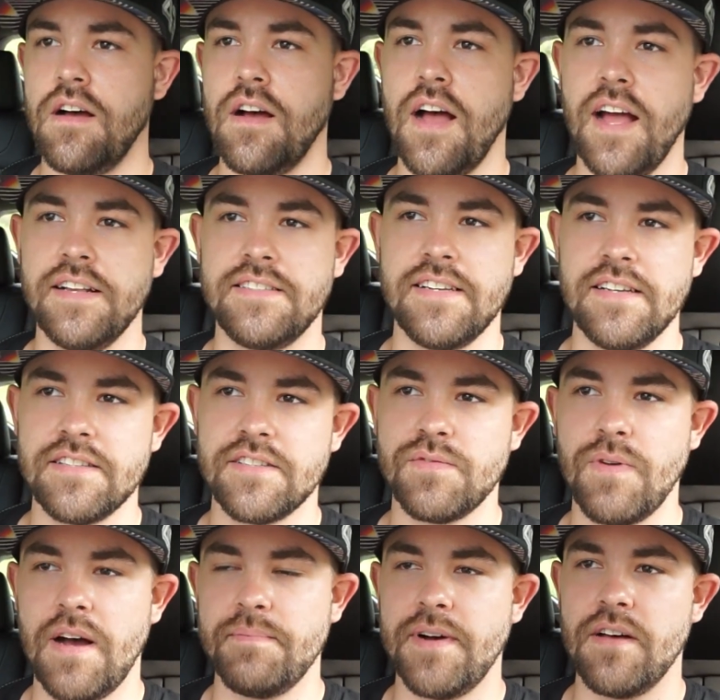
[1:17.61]
I did
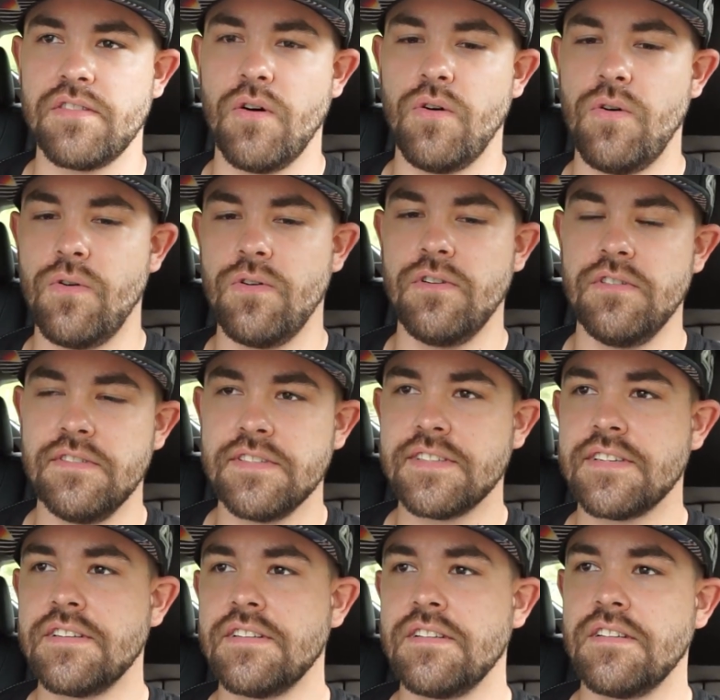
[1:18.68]
swap out the horns,